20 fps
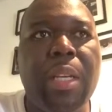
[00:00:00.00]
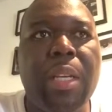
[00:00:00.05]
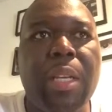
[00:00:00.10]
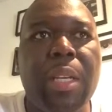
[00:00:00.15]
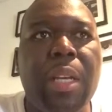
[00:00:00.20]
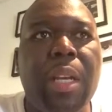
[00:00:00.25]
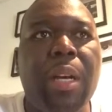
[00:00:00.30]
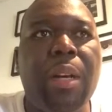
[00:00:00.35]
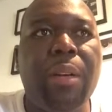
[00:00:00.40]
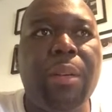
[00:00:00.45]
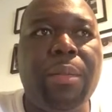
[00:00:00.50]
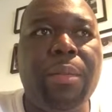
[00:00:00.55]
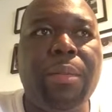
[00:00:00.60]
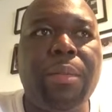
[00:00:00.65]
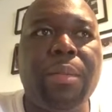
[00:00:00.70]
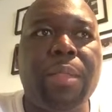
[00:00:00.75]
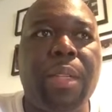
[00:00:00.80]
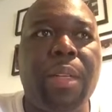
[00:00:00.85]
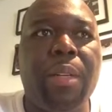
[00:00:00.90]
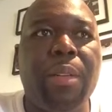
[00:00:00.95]
You know,
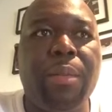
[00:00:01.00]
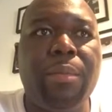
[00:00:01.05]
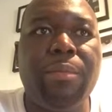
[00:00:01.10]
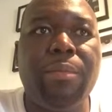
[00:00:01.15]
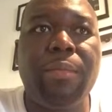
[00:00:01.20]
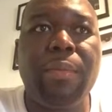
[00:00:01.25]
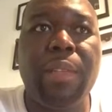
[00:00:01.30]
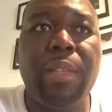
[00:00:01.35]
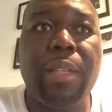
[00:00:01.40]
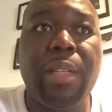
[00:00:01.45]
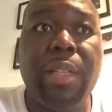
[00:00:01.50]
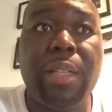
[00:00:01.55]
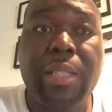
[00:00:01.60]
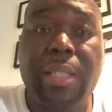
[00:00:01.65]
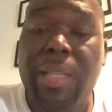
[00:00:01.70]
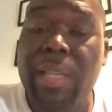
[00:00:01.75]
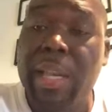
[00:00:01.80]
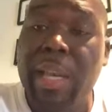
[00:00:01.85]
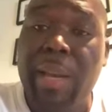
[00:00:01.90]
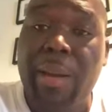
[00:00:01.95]
so
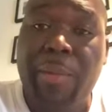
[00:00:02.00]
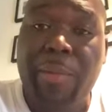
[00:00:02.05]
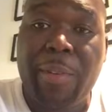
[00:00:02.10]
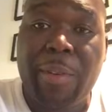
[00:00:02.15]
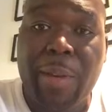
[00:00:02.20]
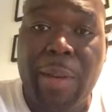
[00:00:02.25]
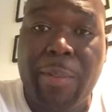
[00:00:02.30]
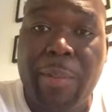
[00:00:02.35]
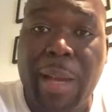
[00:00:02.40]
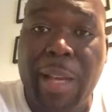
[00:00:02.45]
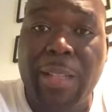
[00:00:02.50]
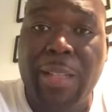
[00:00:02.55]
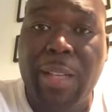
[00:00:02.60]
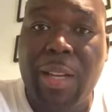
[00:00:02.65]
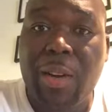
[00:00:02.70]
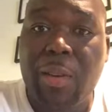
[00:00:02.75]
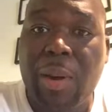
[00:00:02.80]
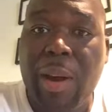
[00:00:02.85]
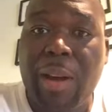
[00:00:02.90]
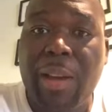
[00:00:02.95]
today I'm about to
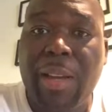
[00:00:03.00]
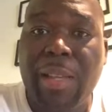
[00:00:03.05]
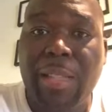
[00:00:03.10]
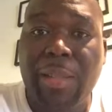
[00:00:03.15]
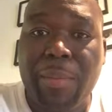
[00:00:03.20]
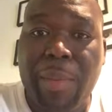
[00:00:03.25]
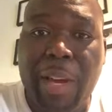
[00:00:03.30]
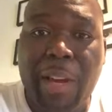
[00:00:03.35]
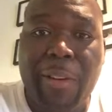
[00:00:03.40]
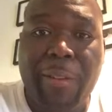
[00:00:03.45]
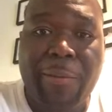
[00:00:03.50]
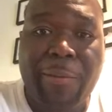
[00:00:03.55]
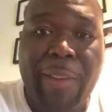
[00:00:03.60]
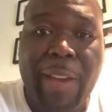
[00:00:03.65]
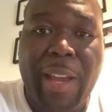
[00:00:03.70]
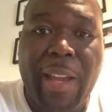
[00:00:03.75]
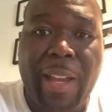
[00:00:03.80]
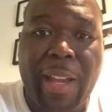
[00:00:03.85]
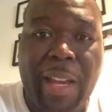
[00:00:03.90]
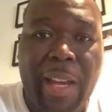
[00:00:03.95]
go out. As a matter of
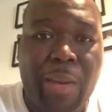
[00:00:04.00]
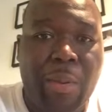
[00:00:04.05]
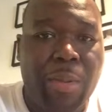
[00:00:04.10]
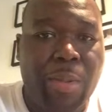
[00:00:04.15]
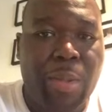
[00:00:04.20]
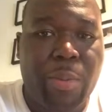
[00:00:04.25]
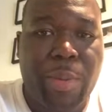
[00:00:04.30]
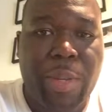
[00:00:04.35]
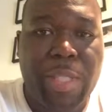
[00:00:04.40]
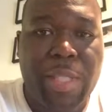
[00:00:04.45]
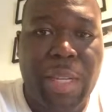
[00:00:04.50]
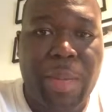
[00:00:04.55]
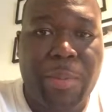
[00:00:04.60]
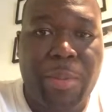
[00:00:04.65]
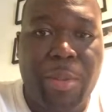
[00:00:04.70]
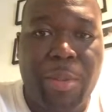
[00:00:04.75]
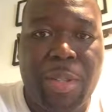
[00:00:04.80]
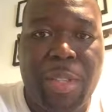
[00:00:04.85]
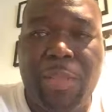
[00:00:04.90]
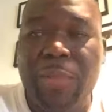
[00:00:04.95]
fact, the reason I'm doing